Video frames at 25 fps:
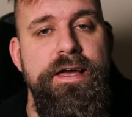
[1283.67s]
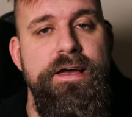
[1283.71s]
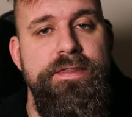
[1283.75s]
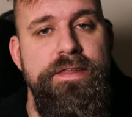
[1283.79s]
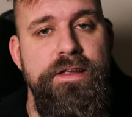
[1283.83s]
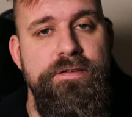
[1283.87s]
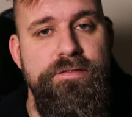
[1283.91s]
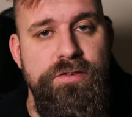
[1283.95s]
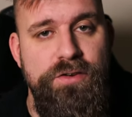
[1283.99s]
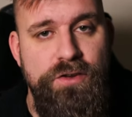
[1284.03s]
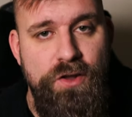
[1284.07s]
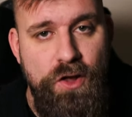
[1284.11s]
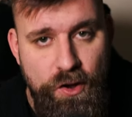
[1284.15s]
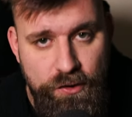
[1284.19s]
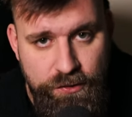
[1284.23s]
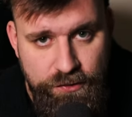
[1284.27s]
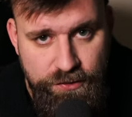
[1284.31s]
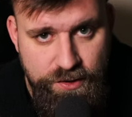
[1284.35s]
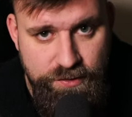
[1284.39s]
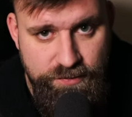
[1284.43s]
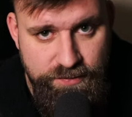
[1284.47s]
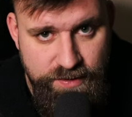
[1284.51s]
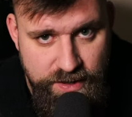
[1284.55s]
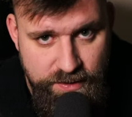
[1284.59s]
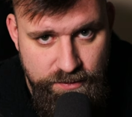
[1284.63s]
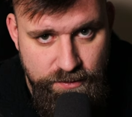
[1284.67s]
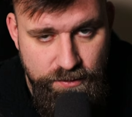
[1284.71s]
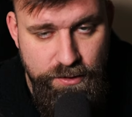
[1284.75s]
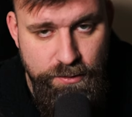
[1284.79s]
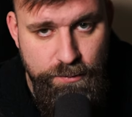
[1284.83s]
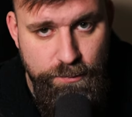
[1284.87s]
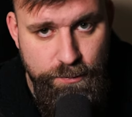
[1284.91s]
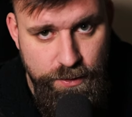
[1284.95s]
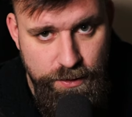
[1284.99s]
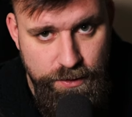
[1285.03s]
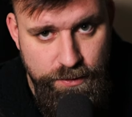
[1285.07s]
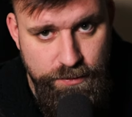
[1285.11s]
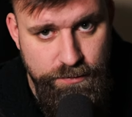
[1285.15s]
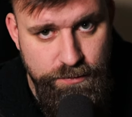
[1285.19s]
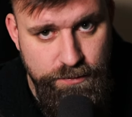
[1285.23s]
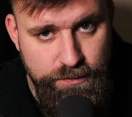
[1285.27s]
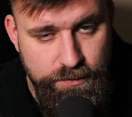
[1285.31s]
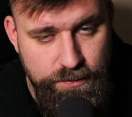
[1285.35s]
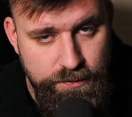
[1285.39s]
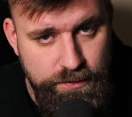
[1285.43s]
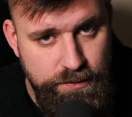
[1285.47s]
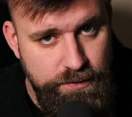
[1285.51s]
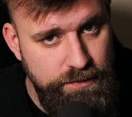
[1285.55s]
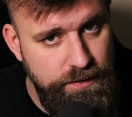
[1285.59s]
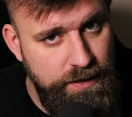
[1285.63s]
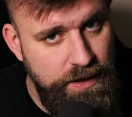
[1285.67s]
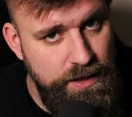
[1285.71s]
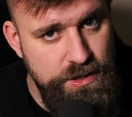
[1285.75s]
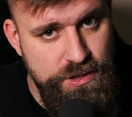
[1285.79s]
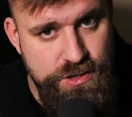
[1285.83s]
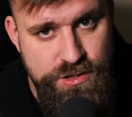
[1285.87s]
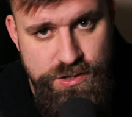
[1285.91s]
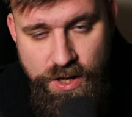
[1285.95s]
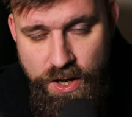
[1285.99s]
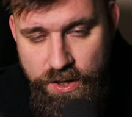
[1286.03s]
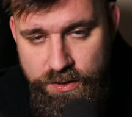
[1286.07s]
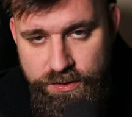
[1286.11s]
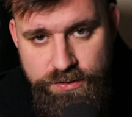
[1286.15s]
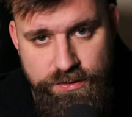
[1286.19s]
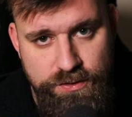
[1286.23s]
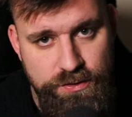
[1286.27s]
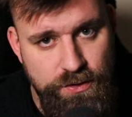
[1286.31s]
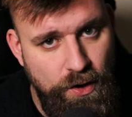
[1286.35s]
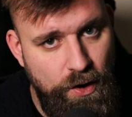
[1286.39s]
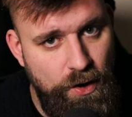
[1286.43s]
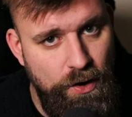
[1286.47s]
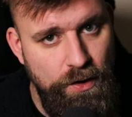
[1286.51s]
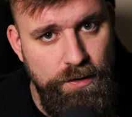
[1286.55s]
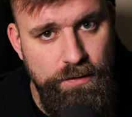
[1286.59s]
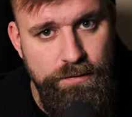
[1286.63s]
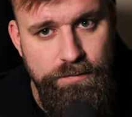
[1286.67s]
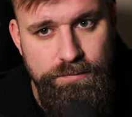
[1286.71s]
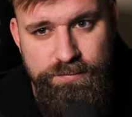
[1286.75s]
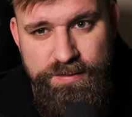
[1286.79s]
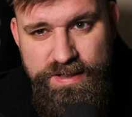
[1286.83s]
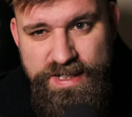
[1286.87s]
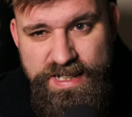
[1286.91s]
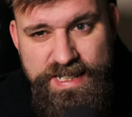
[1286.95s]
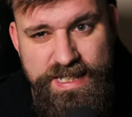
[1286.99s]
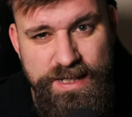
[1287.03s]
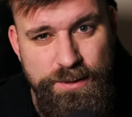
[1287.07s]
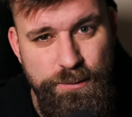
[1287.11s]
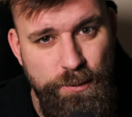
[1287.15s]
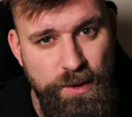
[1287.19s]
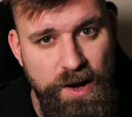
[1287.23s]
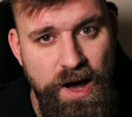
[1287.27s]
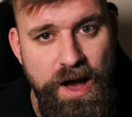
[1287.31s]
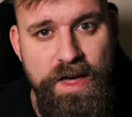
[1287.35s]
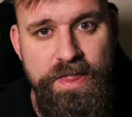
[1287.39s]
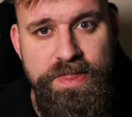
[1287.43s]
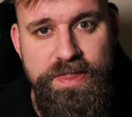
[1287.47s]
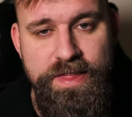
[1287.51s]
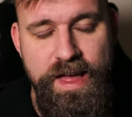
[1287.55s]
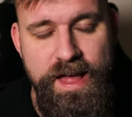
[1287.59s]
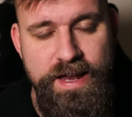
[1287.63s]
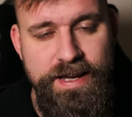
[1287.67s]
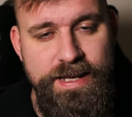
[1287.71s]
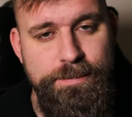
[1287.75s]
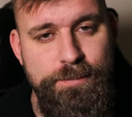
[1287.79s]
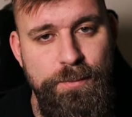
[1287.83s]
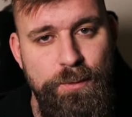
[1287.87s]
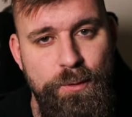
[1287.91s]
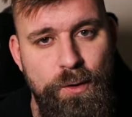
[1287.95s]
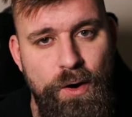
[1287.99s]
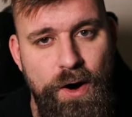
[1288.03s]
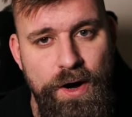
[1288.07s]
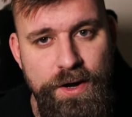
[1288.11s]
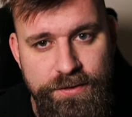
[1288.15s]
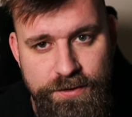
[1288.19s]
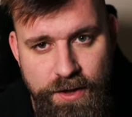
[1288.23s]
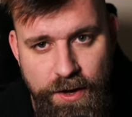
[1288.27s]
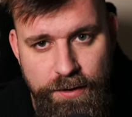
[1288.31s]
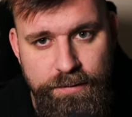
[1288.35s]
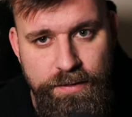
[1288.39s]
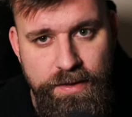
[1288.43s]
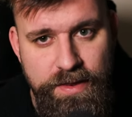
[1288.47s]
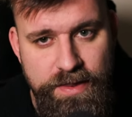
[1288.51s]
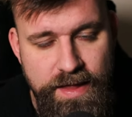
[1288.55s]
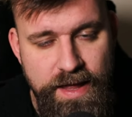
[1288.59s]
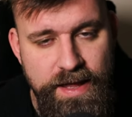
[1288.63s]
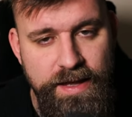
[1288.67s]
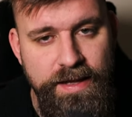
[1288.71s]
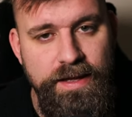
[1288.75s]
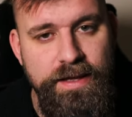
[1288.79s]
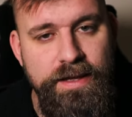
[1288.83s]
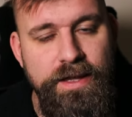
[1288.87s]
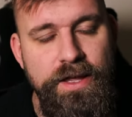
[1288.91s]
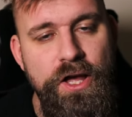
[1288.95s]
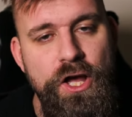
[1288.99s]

They've lost the reroll wounds. They're just not really worth it anymore, I don't think.